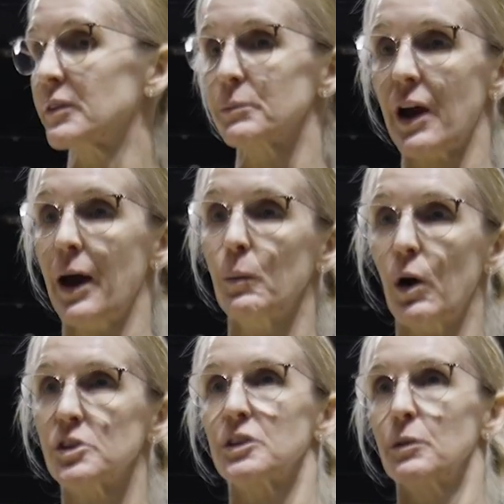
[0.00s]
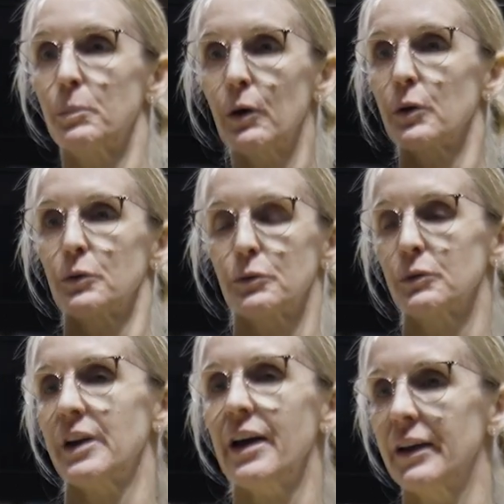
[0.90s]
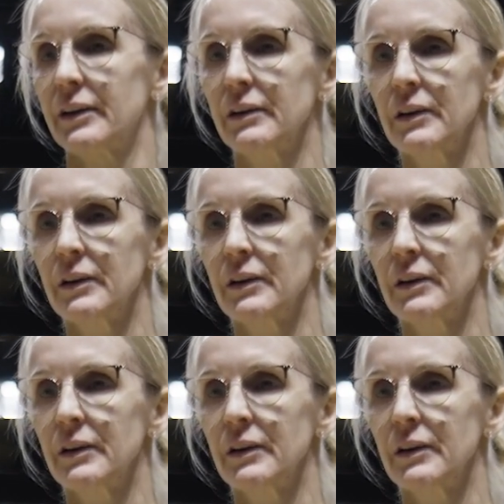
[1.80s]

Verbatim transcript: some time watching the ball go through the net.